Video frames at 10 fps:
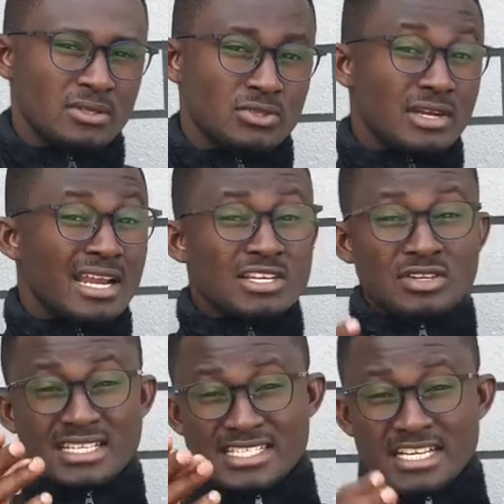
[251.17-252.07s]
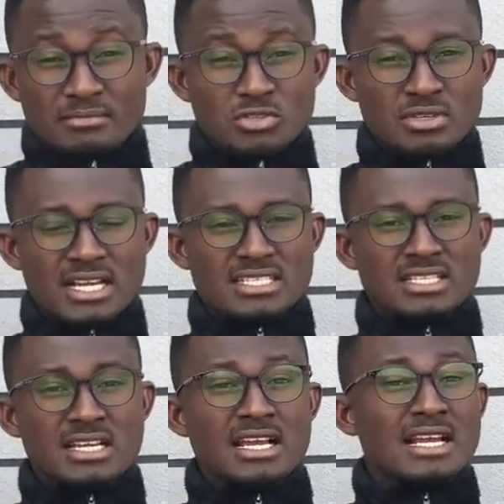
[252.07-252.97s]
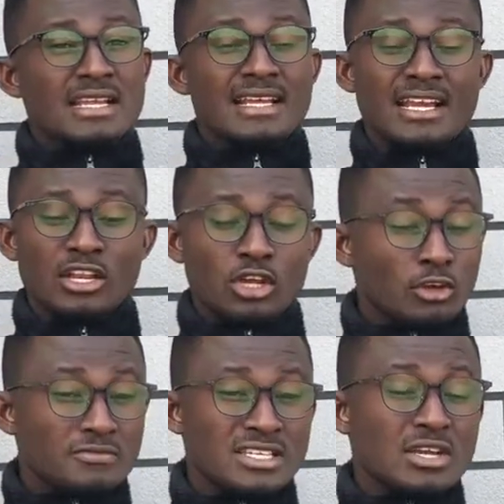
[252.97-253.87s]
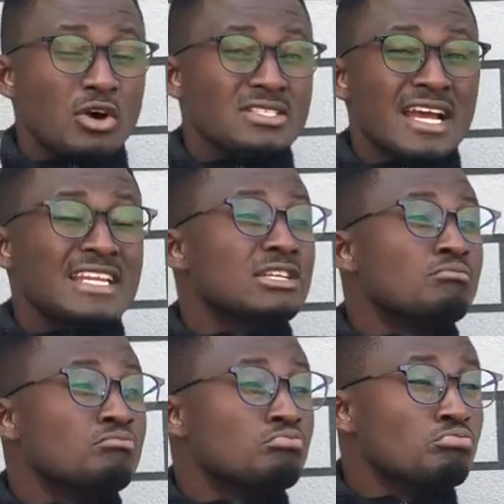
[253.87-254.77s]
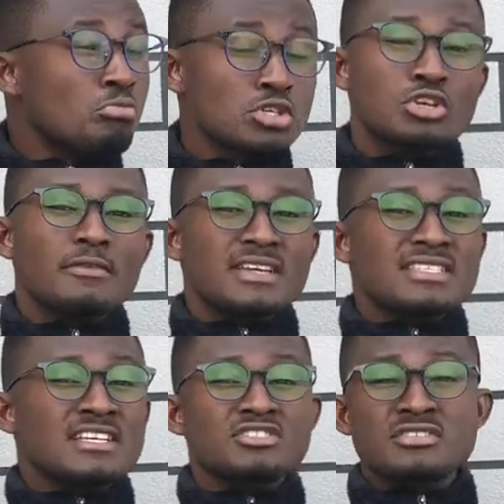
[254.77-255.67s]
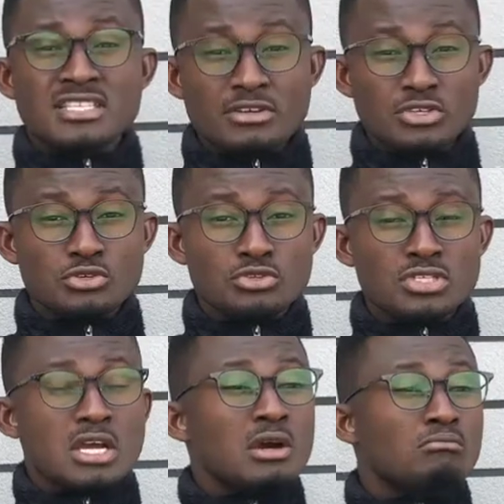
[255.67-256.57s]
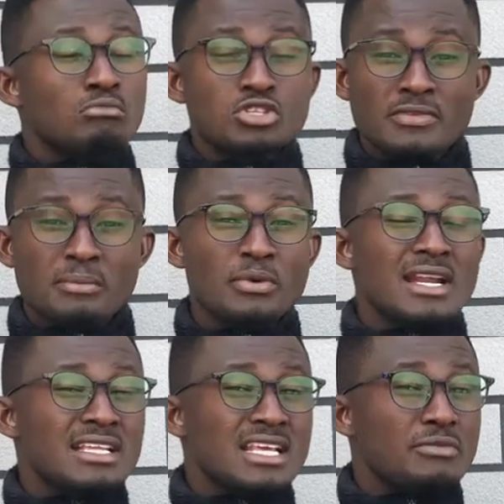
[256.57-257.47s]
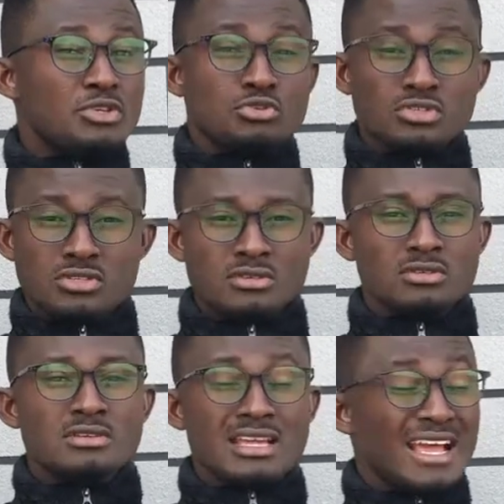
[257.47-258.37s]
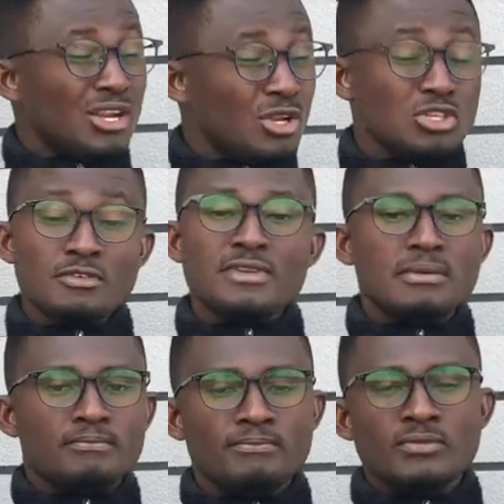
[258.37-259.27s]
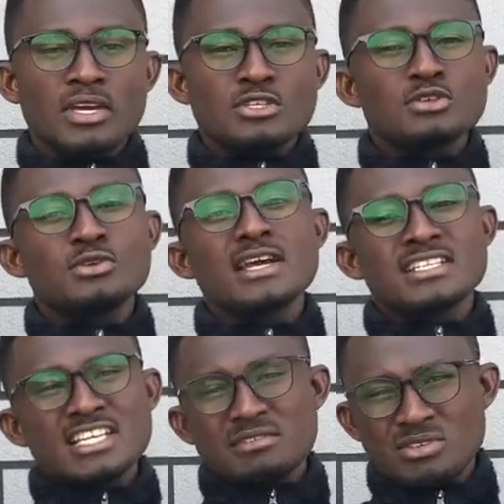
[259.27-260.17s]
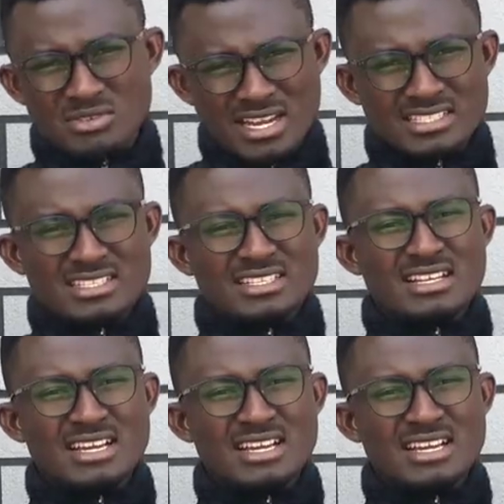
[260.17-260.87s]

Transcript: You can actually check me to that. There are a lot of zinc oxide in most of the sunscreens that we use, most of the products that we use, a lot of them. And so you can check me to that.